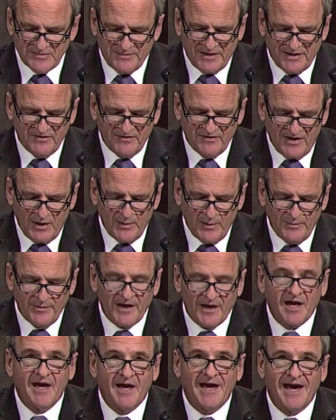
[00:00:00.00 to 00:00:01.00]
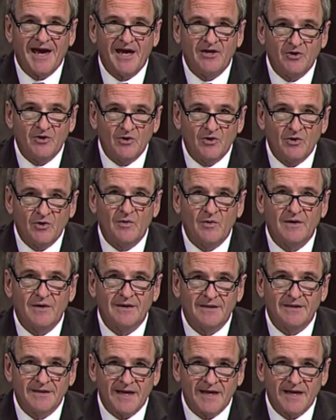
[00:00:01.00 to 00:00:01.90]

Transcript: this by developing a new,